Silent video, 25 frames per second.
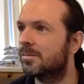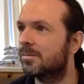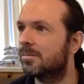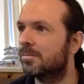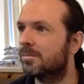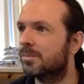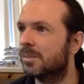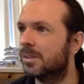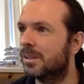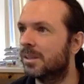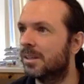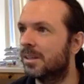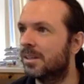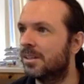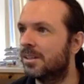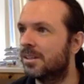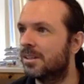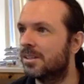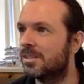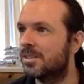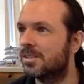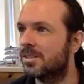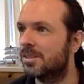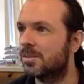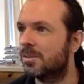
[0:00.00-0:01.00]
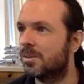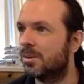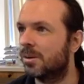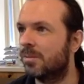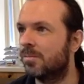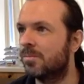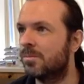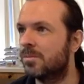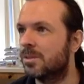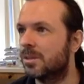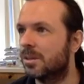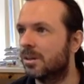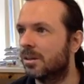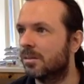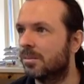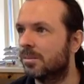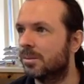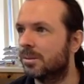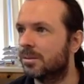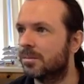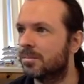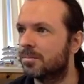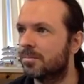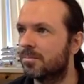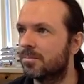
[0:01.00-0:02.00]
But then you can see what I'm
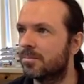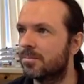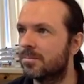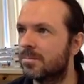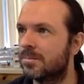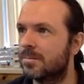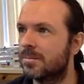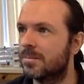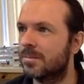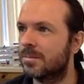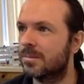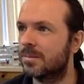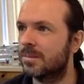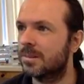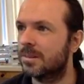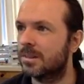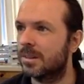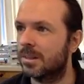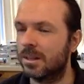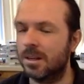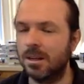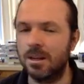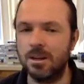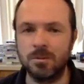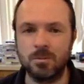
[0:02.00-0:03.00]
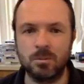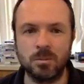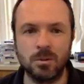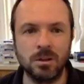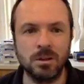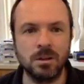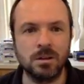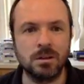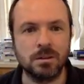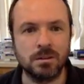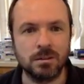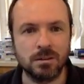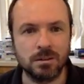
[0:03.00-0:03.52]
typing. I can't win.